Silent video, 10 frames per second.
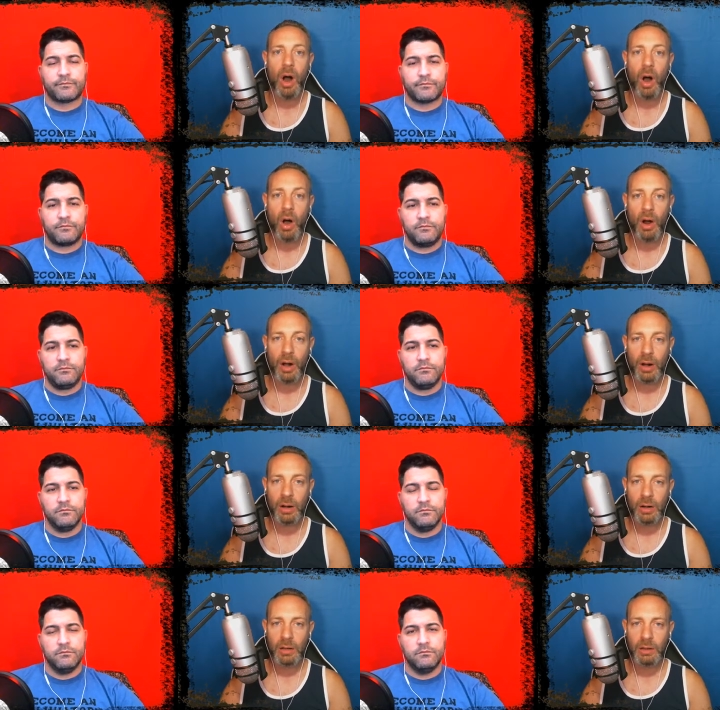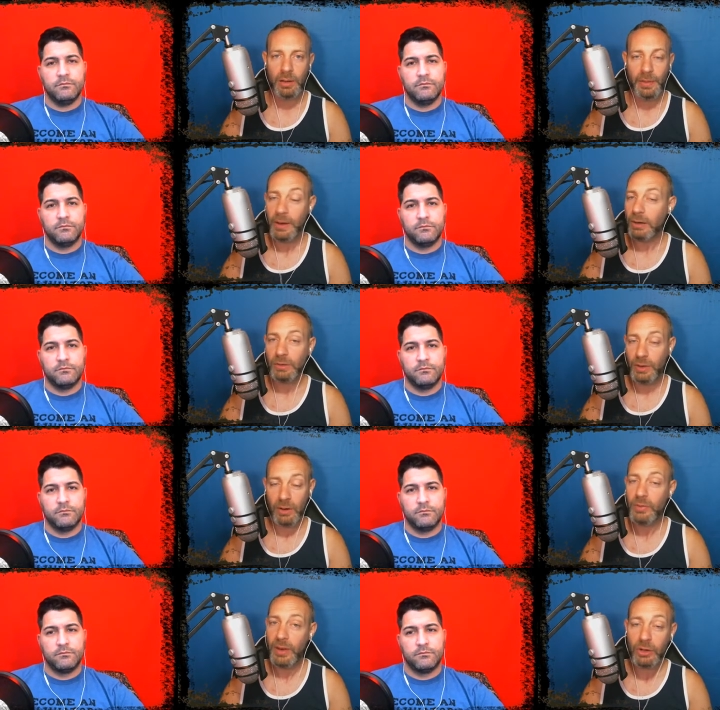Speaker 1: are they're
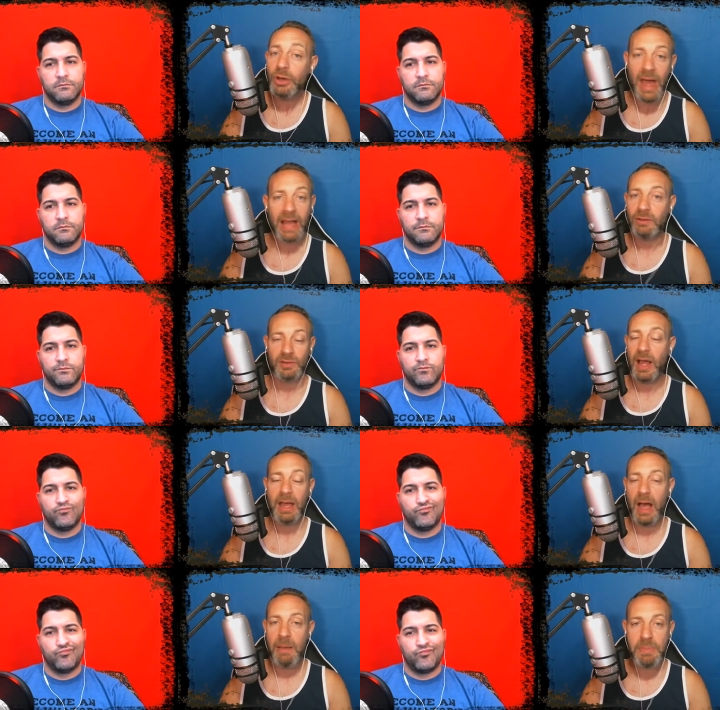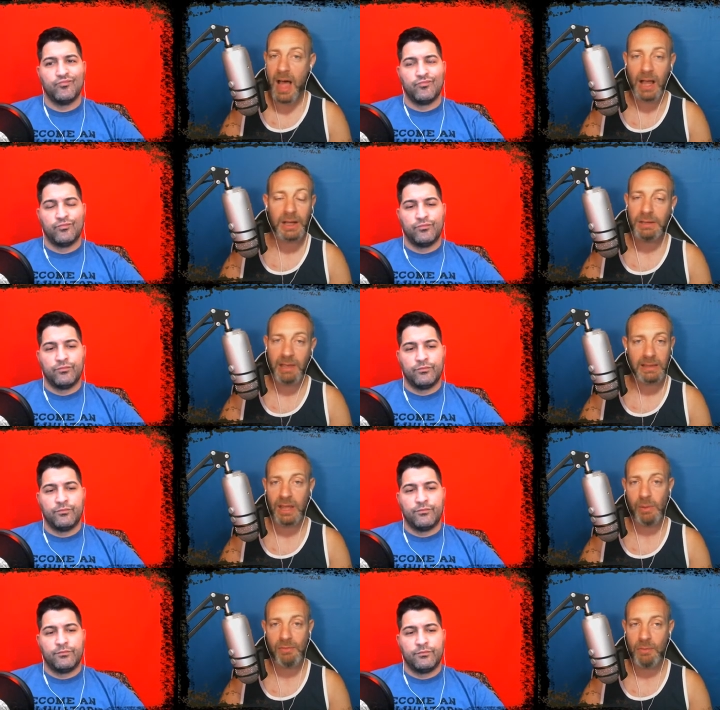good actors. I'm not gonna take
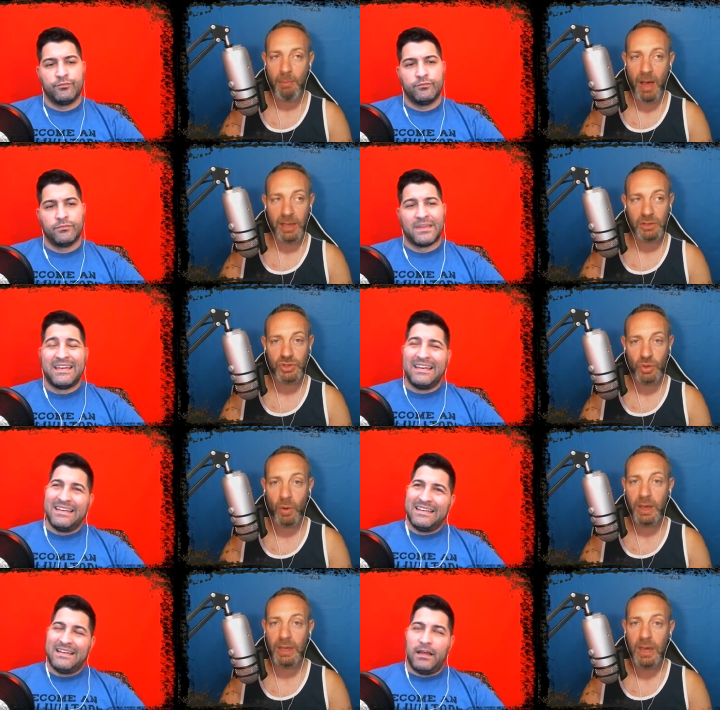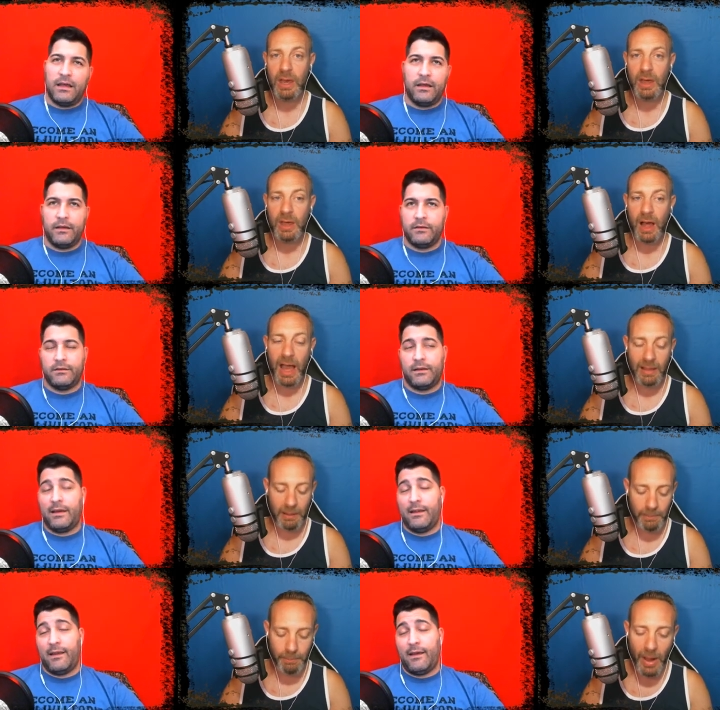that away from them. I enjoy
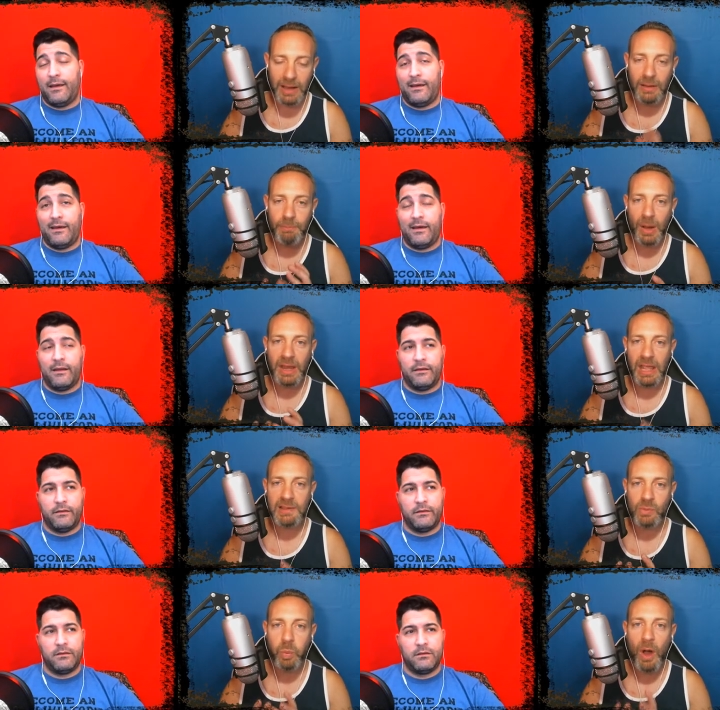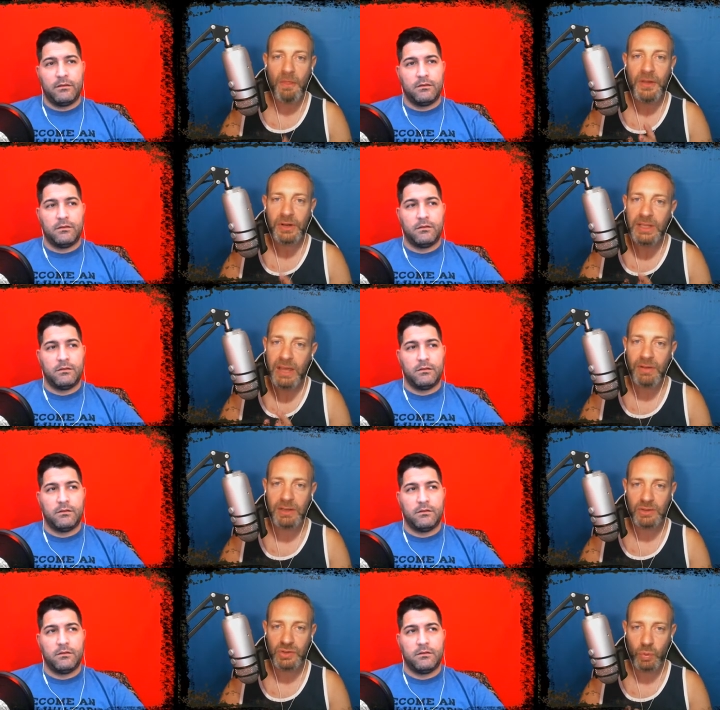But it's what they're
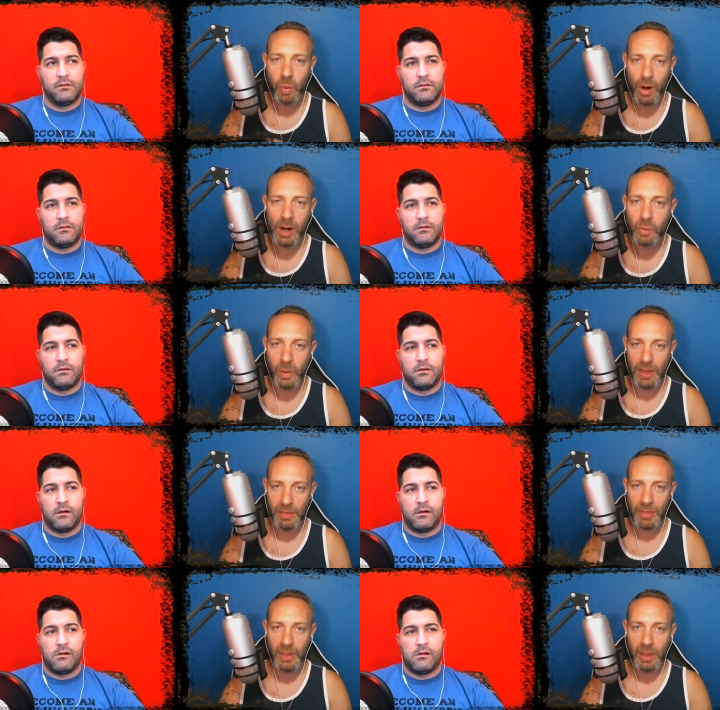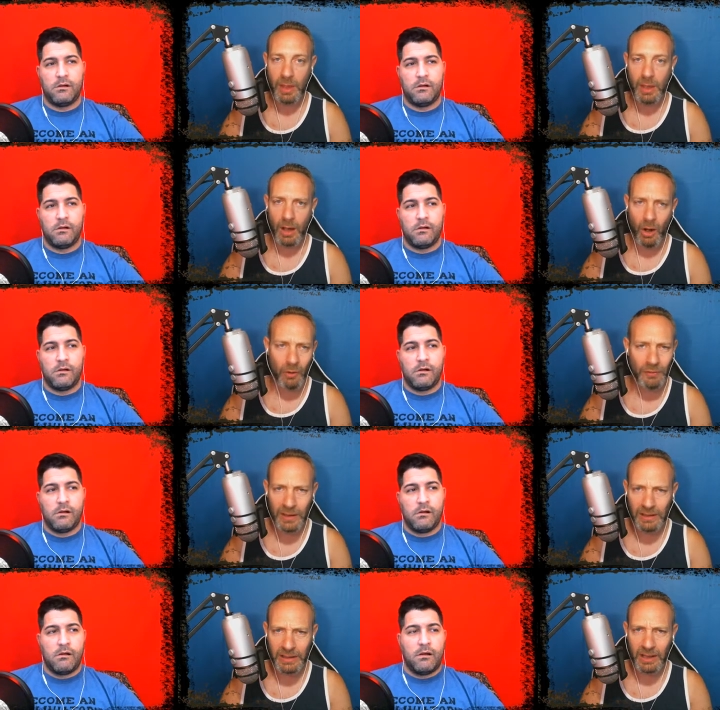given to work with.
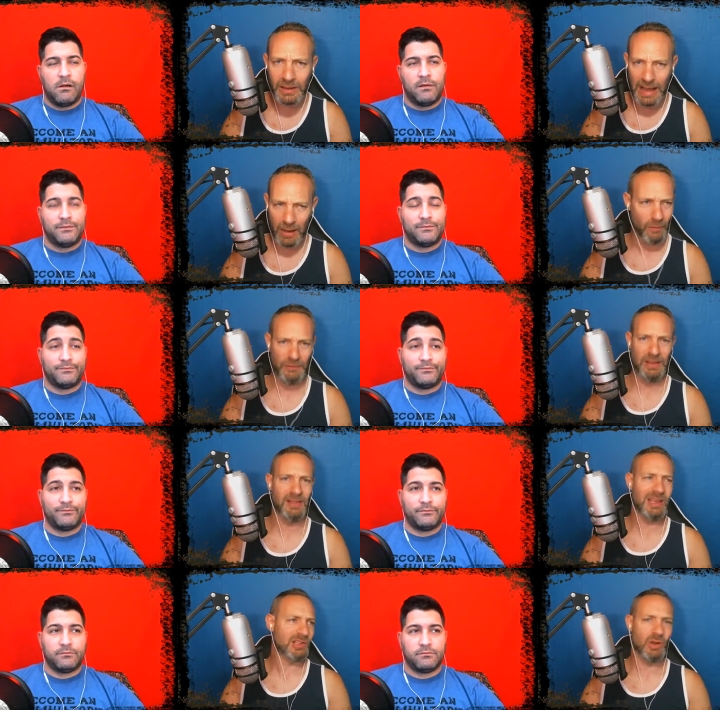Ophelia. Now, Ophelia is